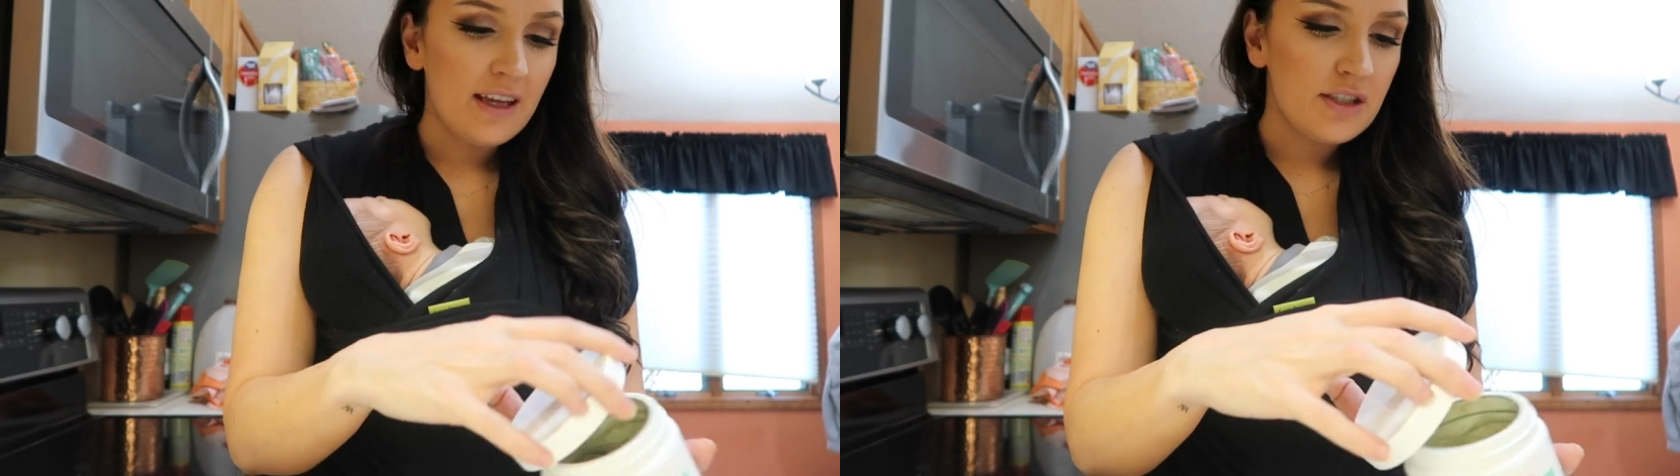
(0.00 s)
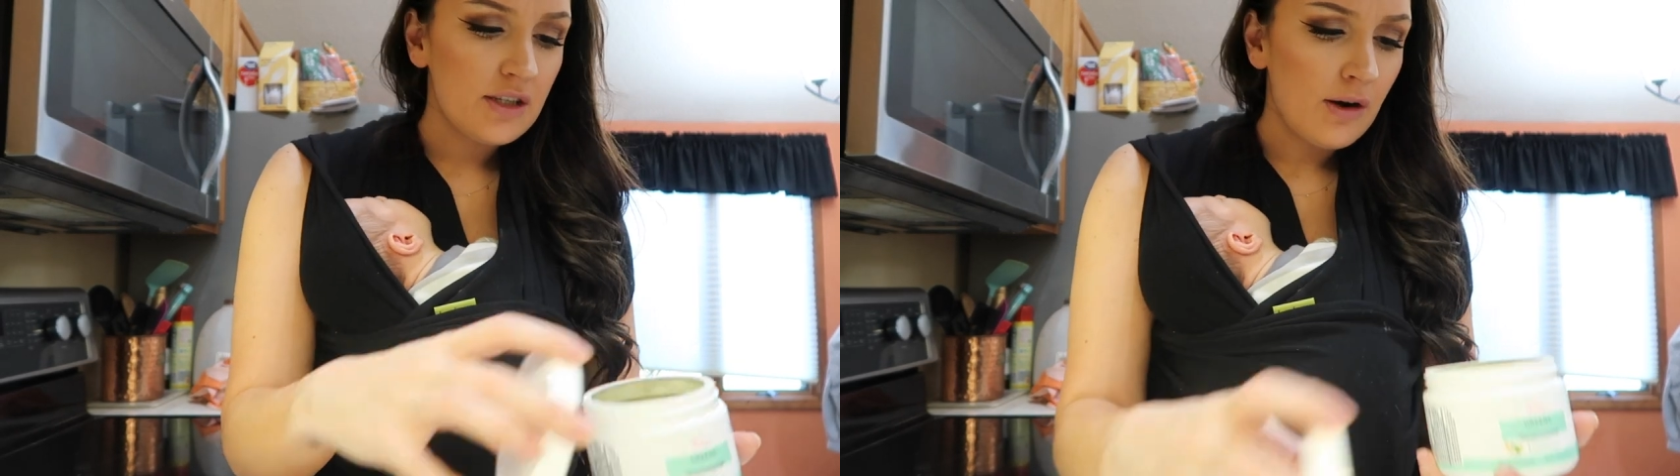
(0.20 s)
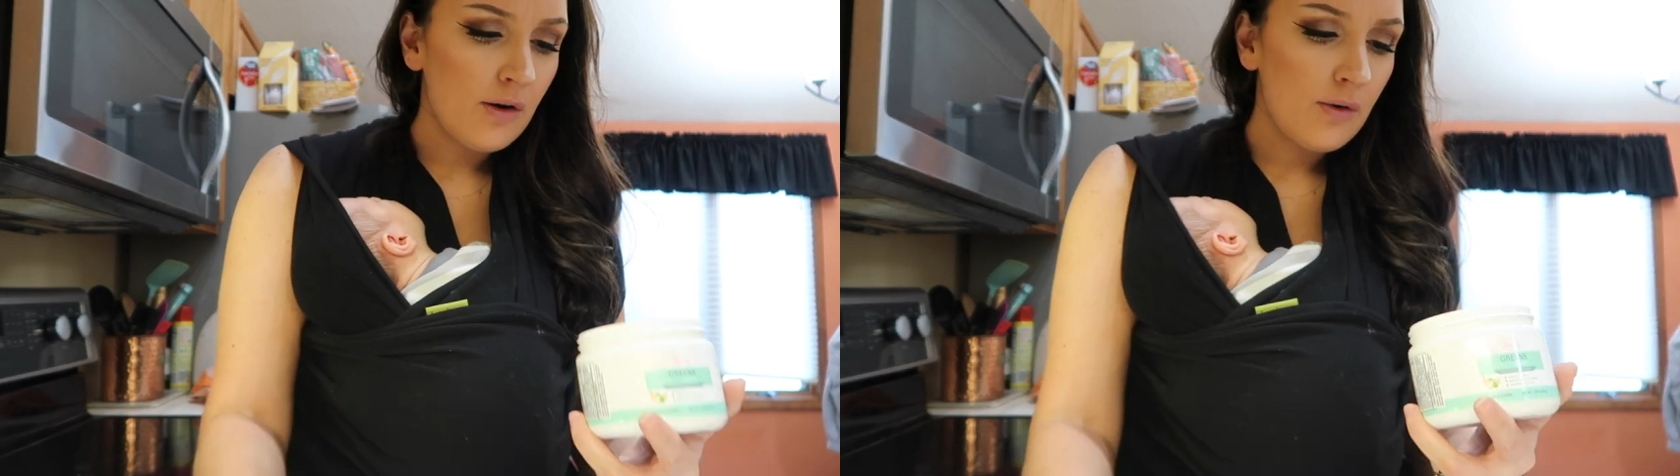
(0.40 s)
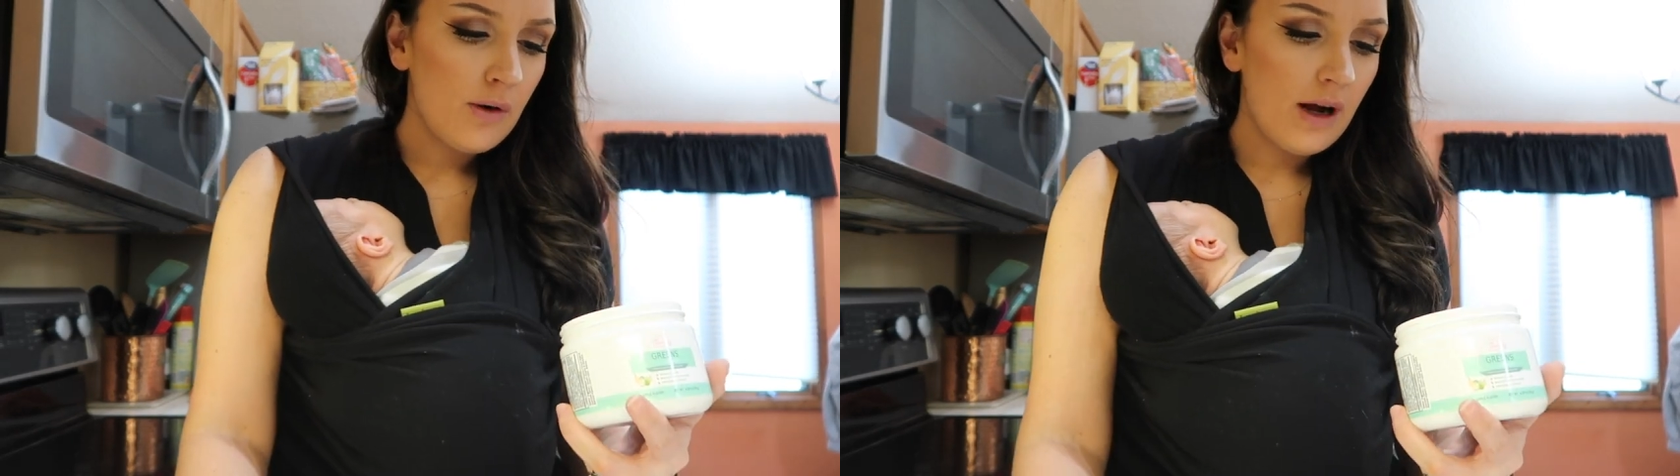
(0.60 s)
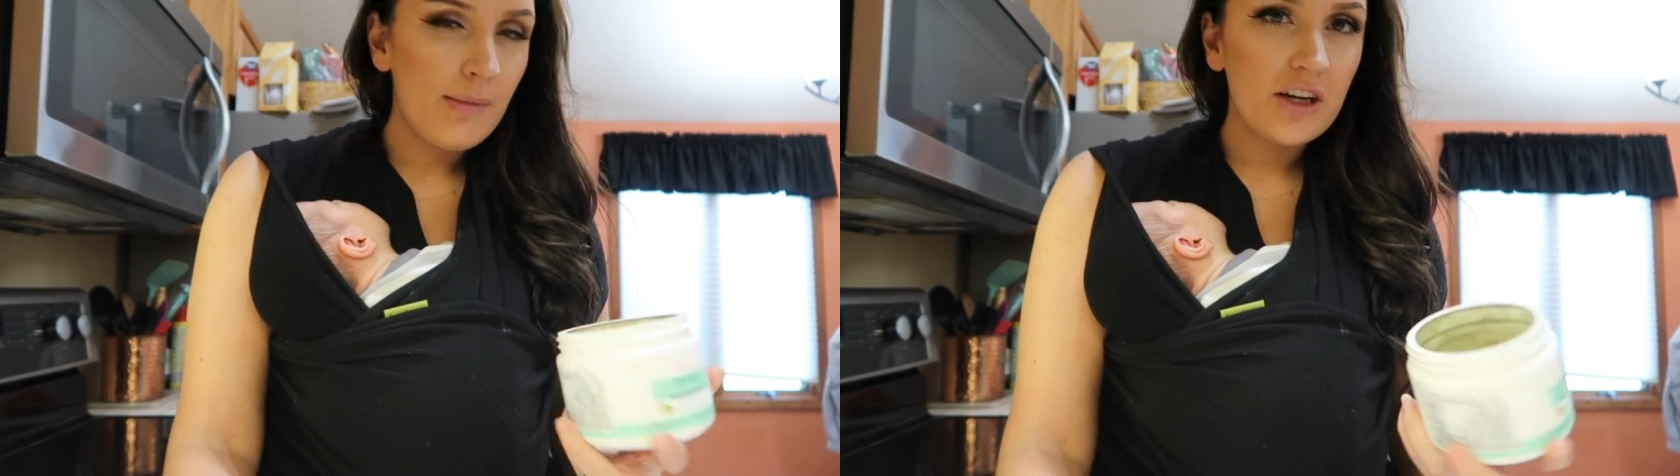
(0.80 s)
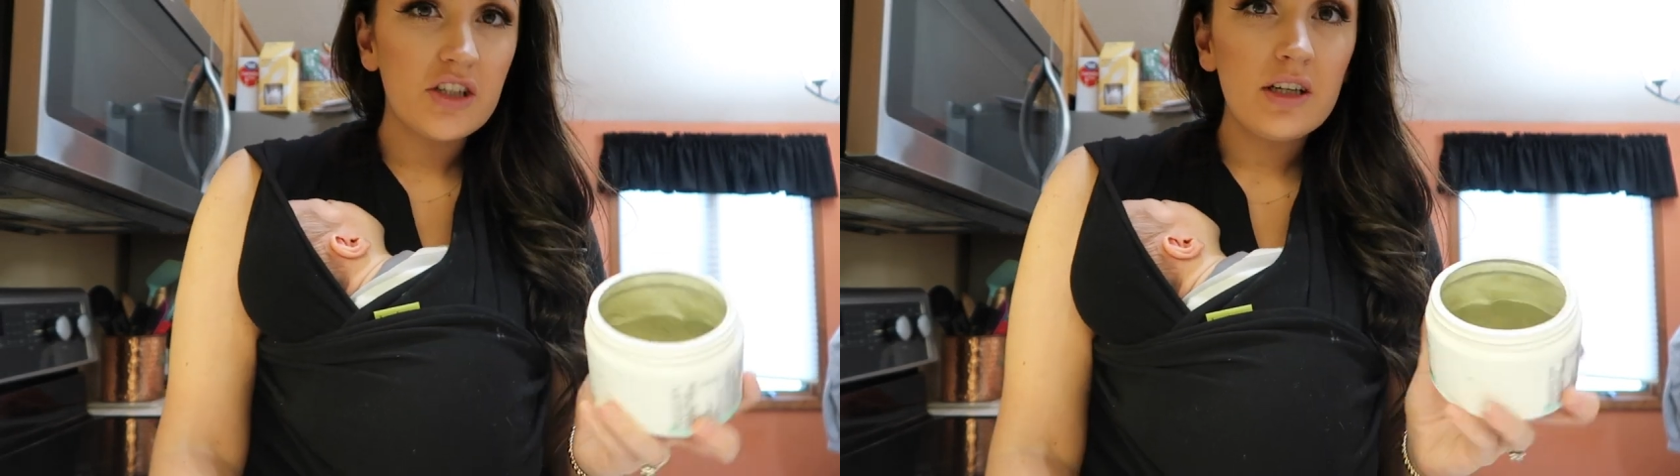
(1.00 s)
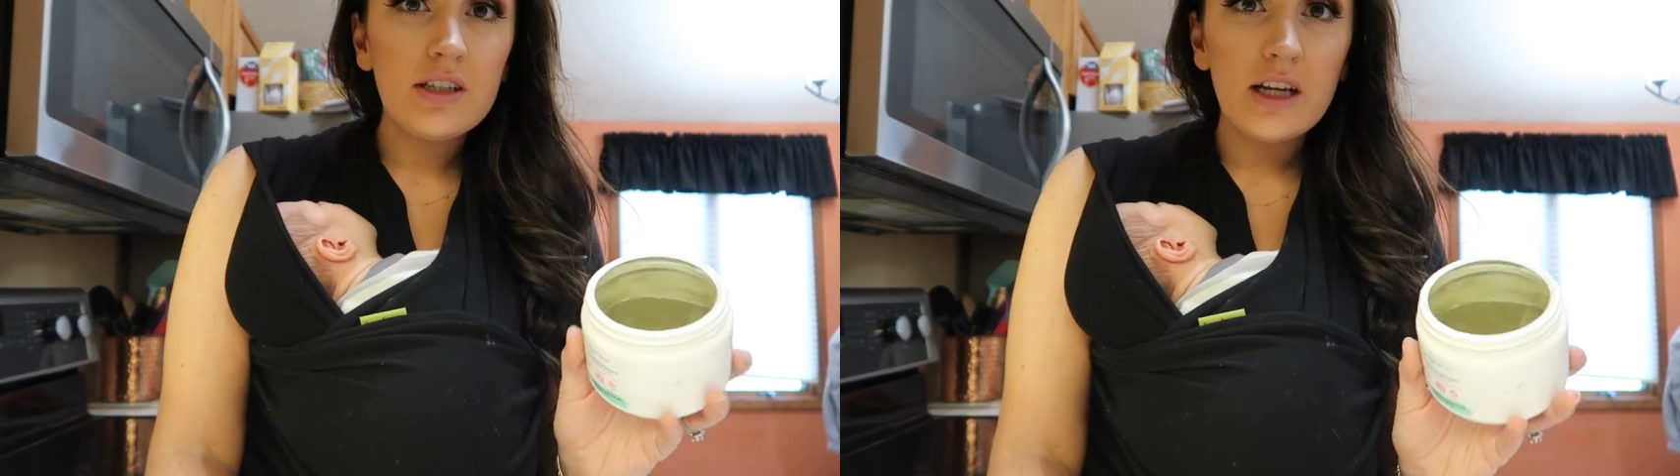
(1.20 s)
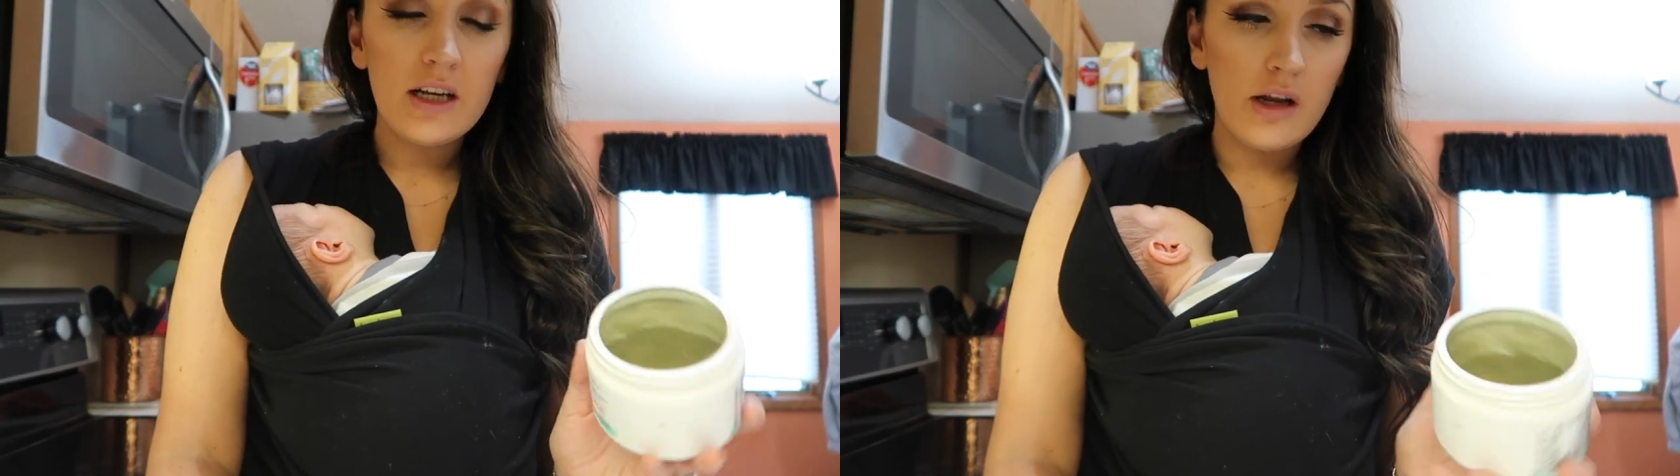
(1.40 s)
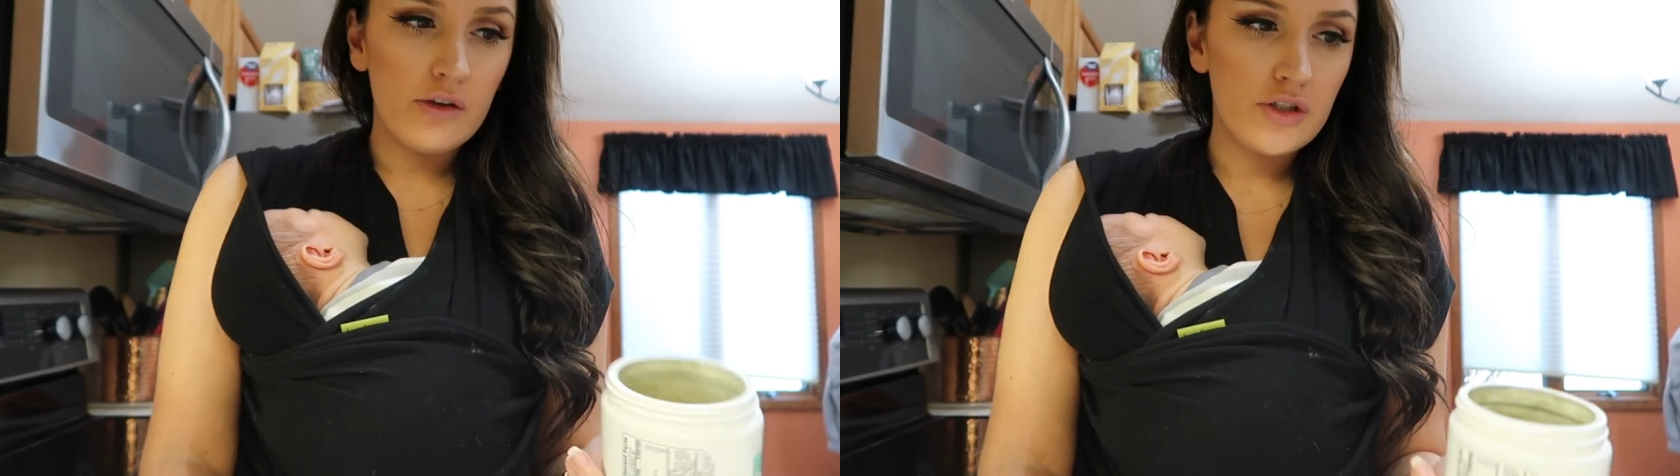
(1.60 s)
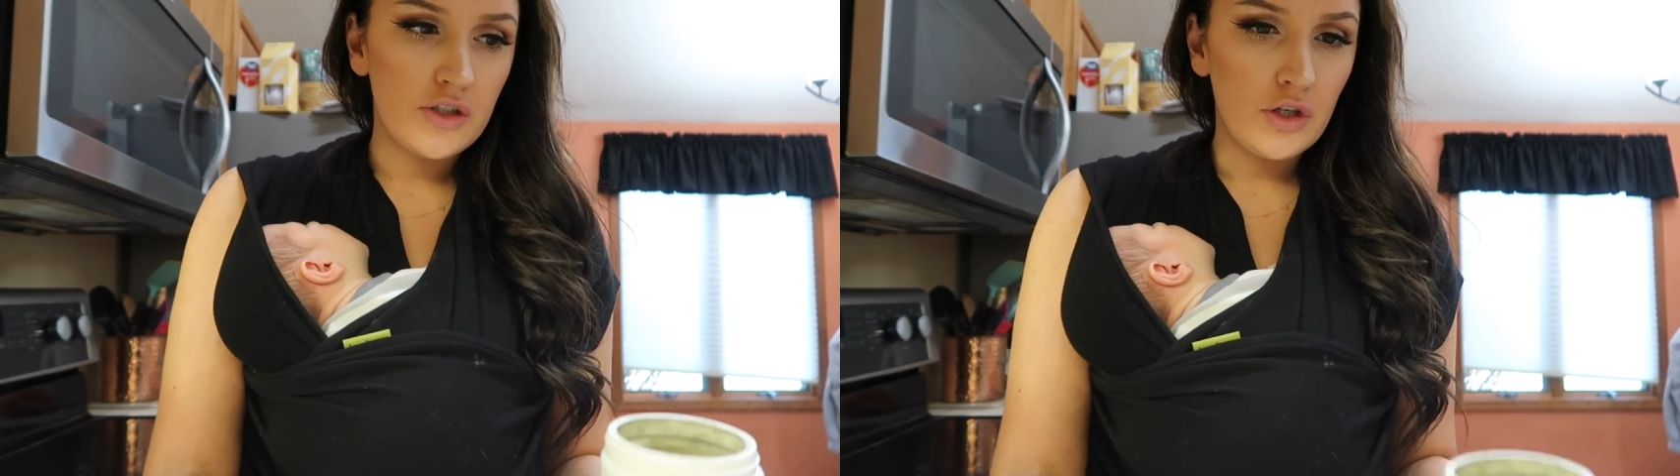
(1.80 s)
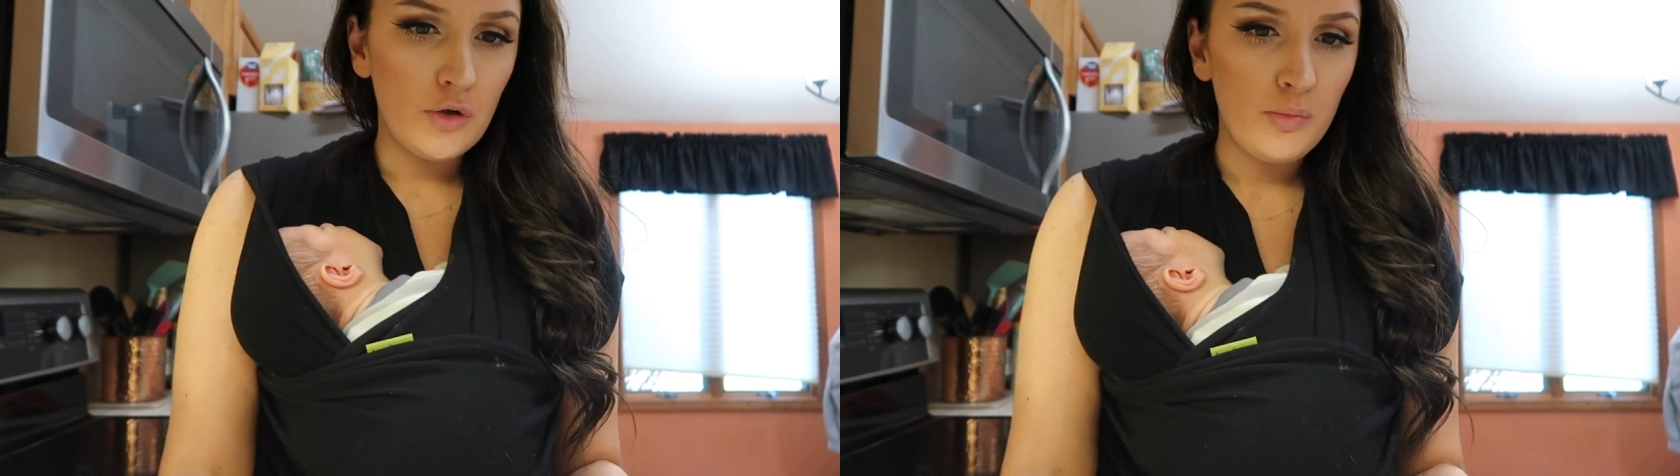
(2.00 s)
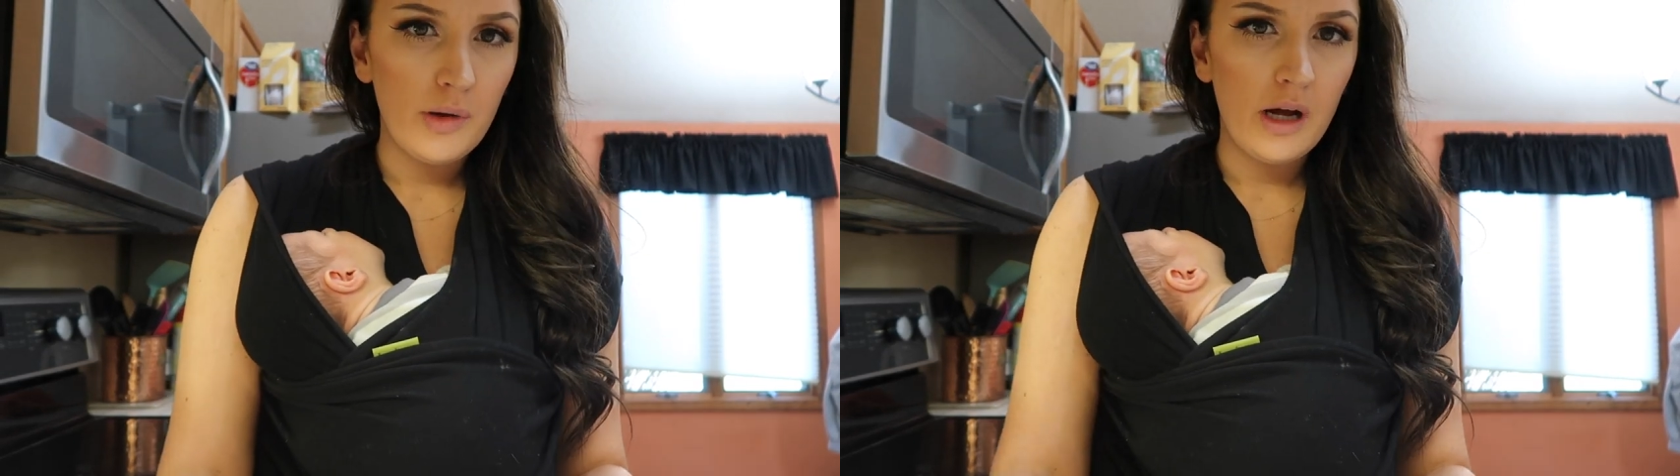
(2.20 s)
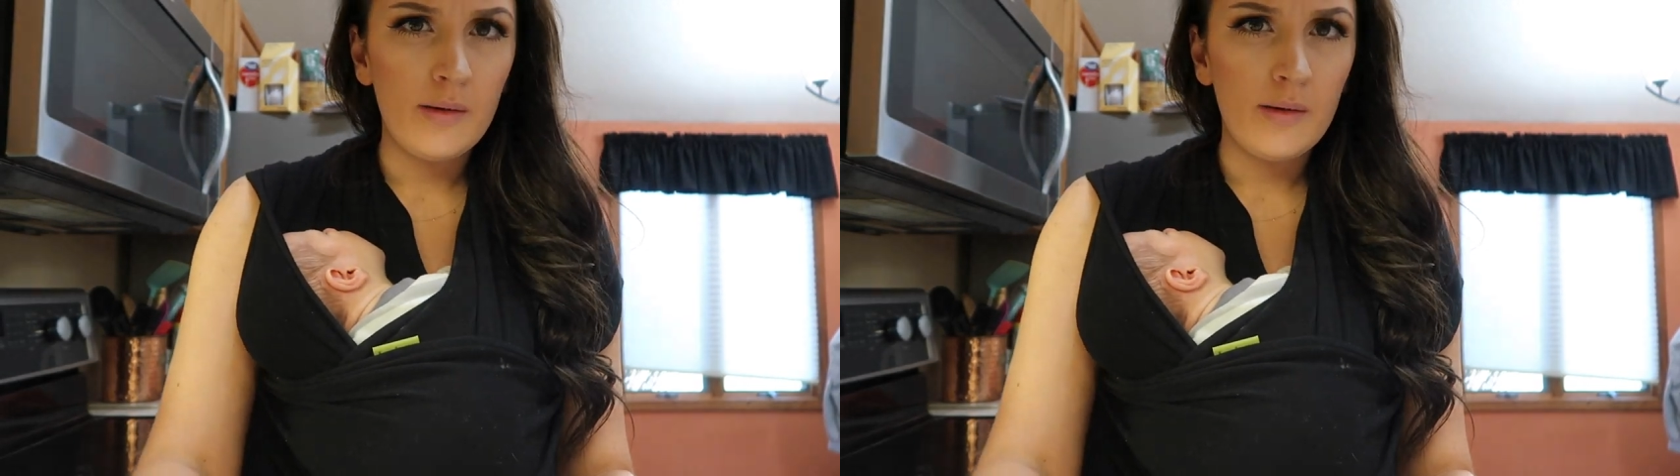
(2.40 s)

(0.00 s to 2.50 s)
So I'm actually gonna take another scoop.